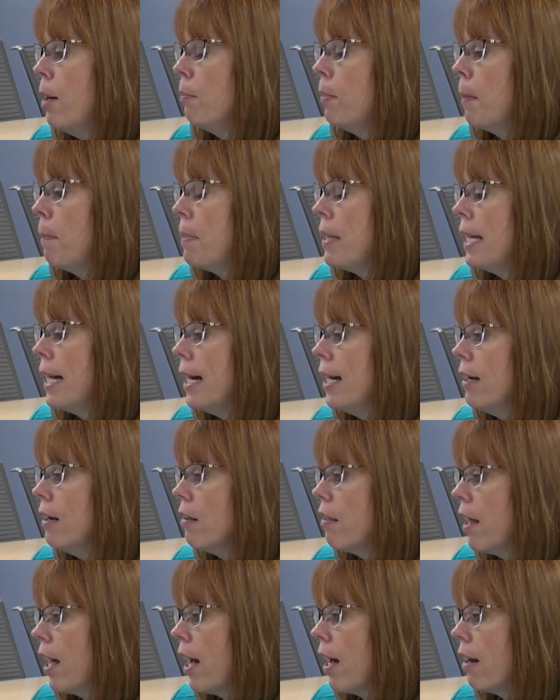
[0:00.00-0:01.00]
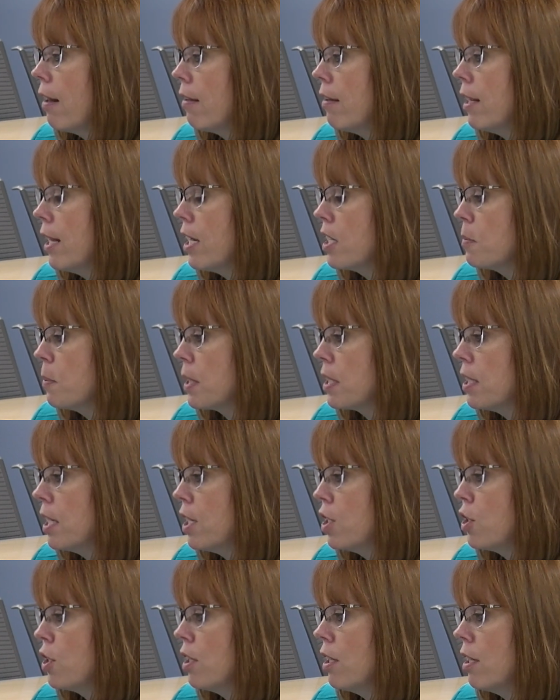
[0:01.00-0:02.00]
But beyond that, the
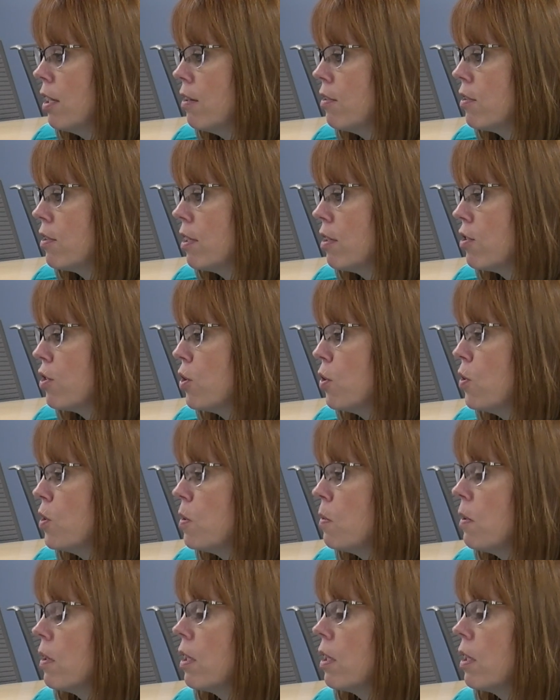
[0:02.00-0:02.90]
expectation is that students